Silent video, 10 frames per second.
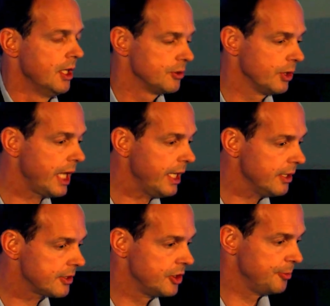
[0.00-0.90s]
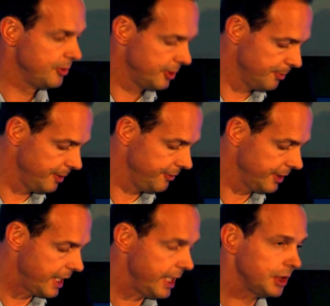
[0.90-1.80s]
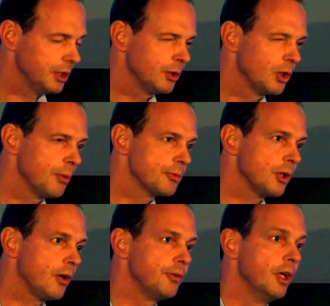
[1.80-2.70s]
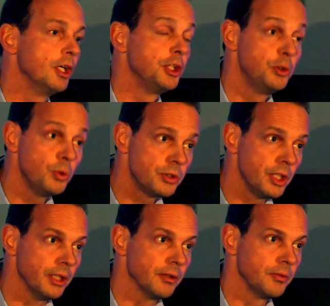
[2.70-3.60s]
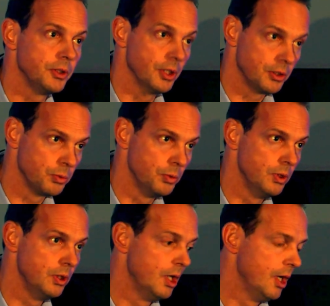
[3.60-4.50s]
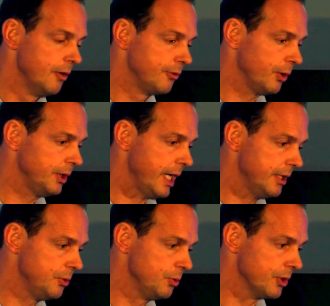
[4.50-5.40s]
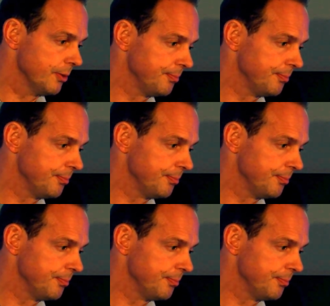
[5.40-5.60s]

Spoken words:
So again, a simplification in terms of using the tool for the end user.